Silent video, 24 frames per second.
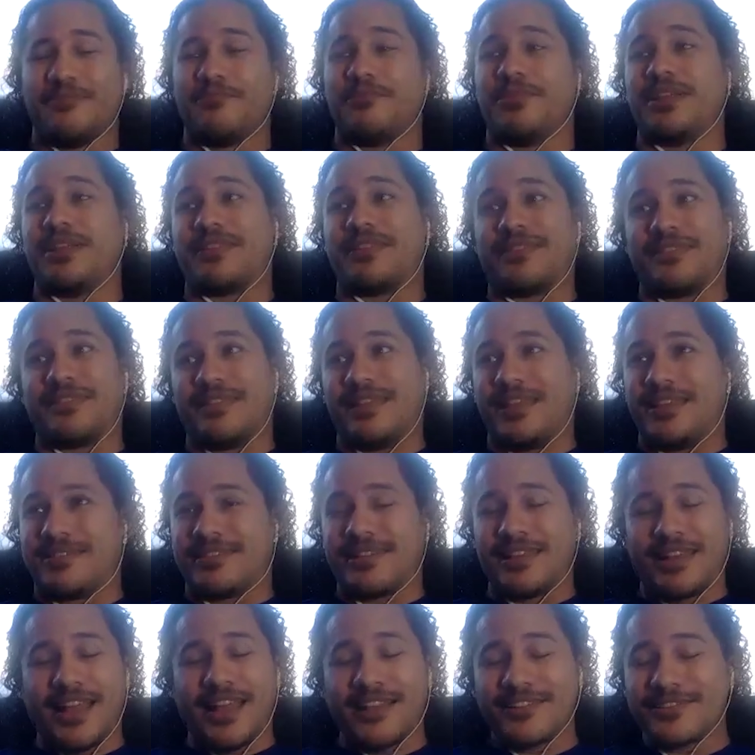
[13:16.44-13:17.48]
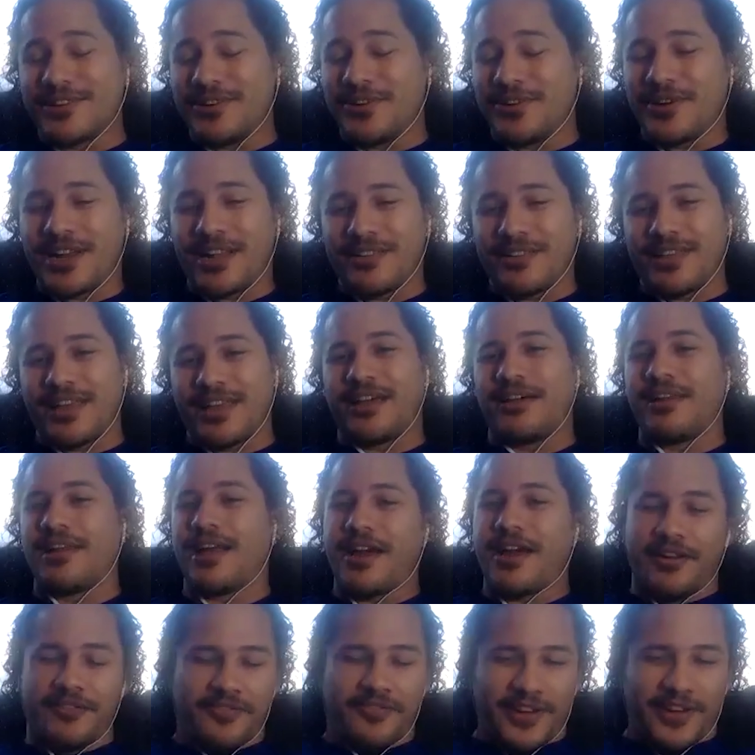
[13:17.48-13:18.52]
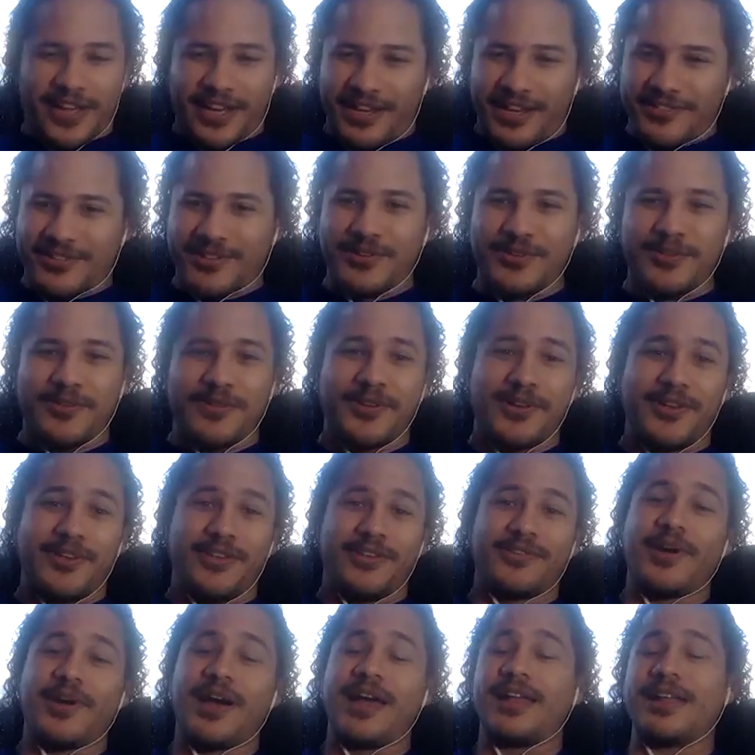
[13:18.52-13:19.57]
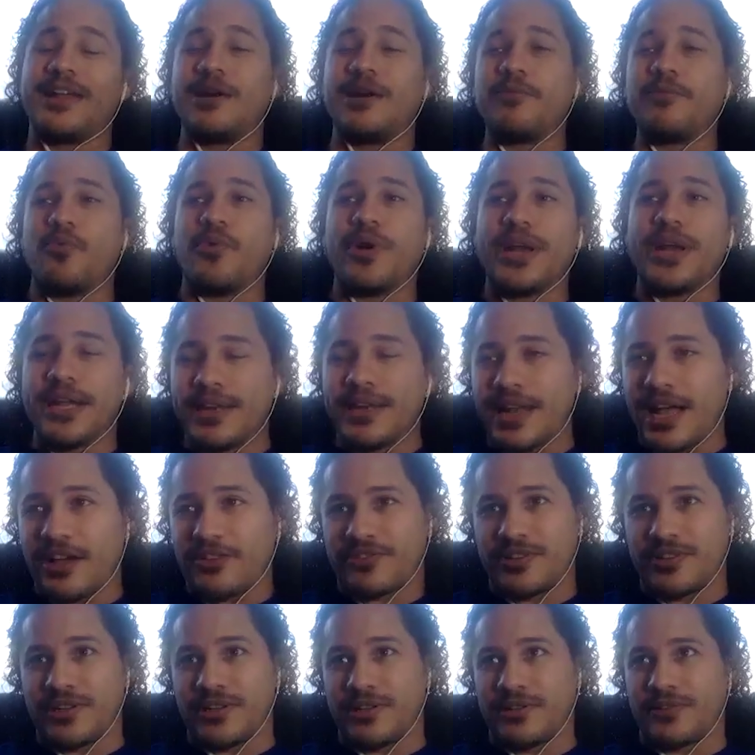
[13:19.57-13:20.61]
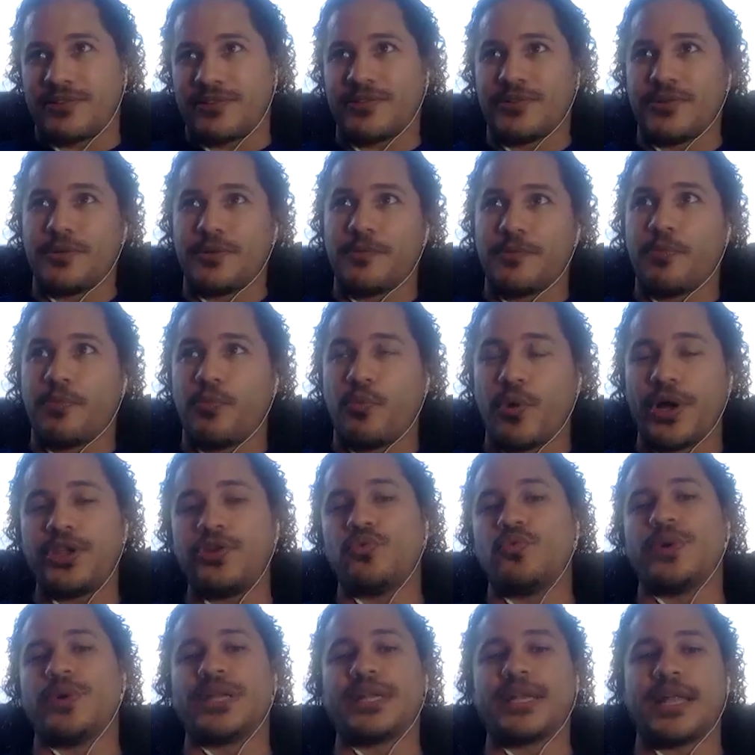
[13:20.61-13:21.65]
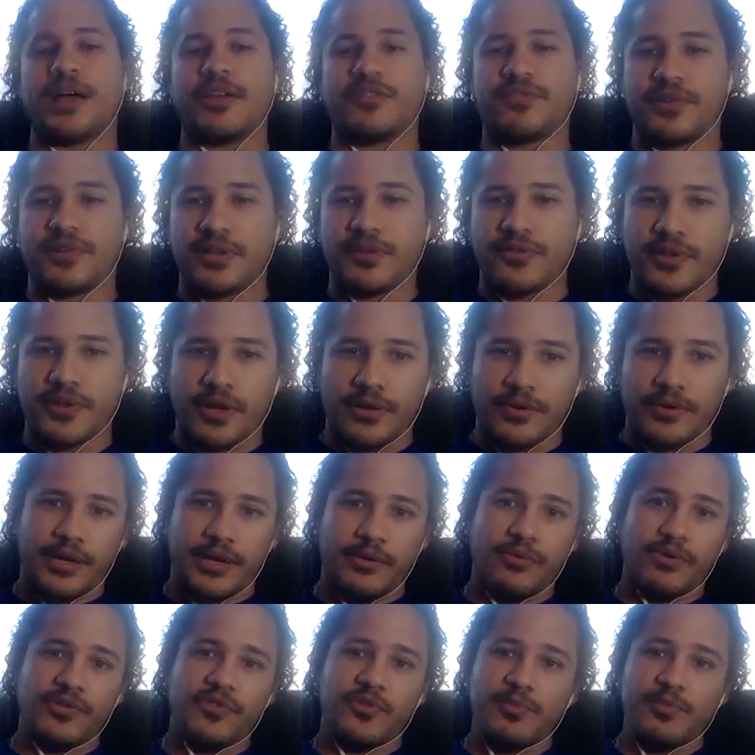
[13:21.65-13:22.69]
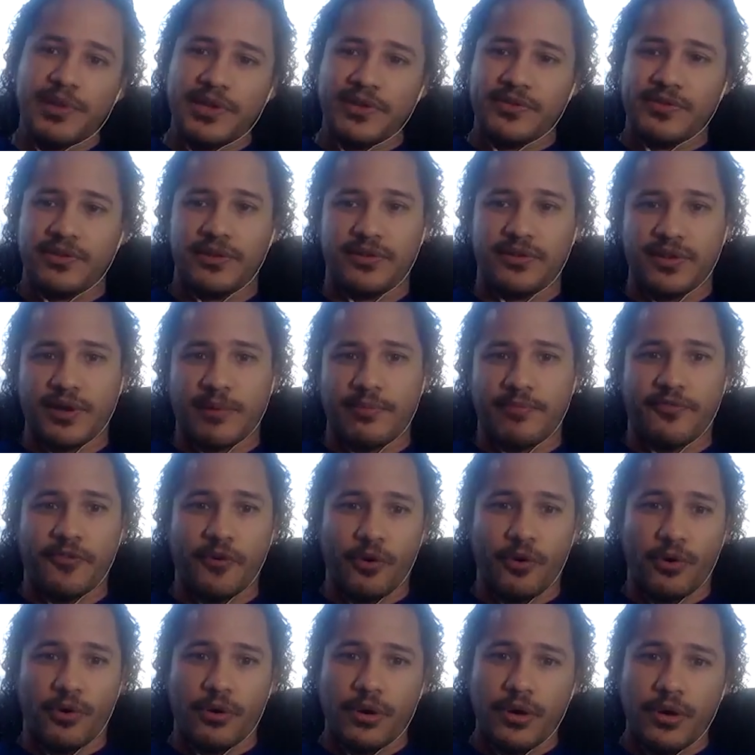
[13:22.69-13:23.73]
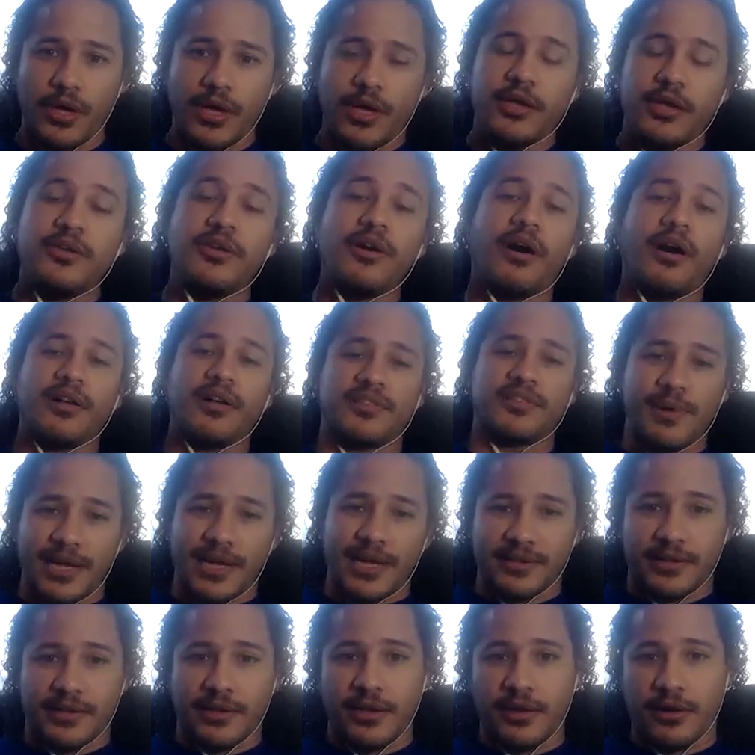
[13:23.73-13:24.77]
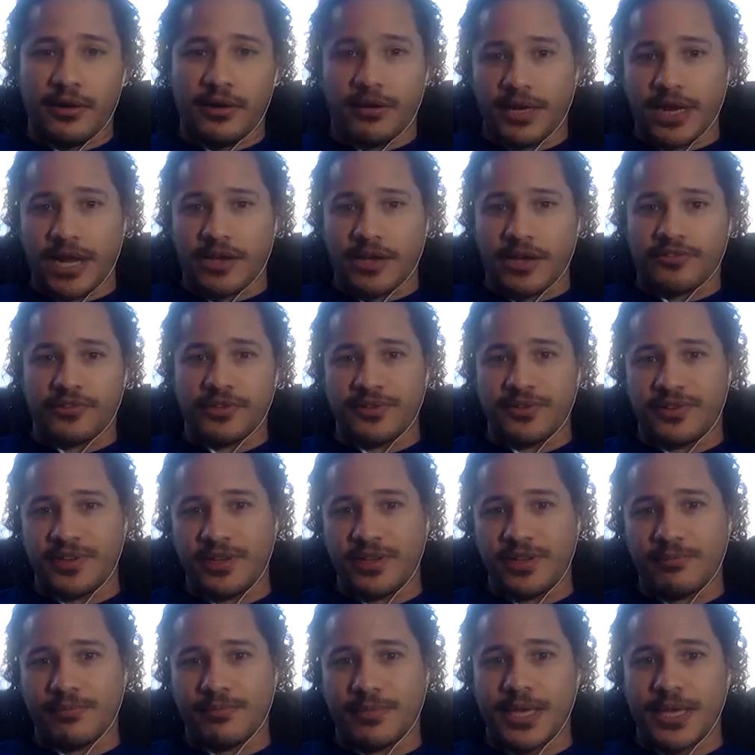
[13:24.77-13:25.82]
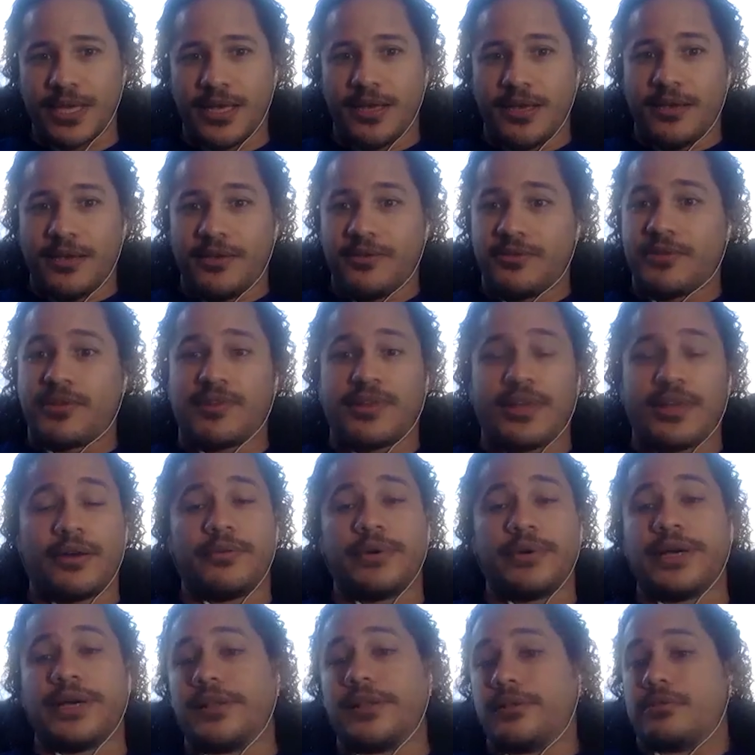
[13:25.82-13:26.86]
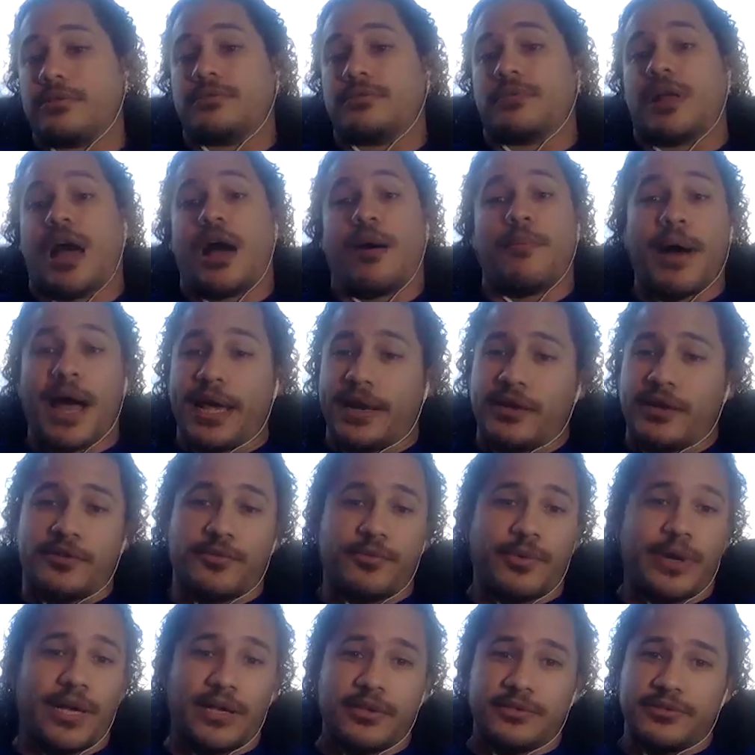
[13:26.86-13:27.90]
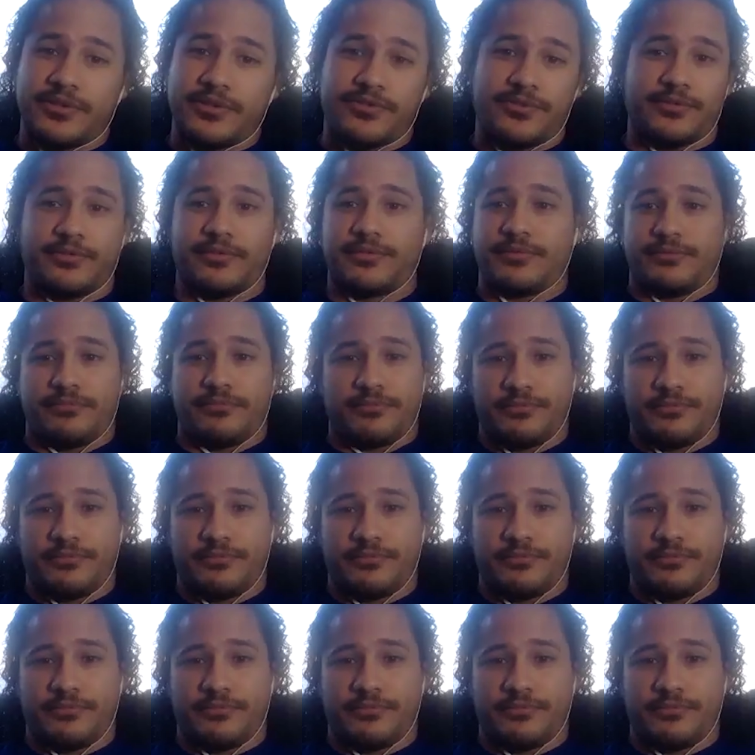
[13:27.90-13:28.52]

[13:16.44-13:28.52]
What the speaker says: But they said, let's go. And I was like, all right, fine, let's go. So I ended up winning nationals. So when you win nationals down here, once you place in the top 4, you're automatically on a national team. So I was like, well, I might as well just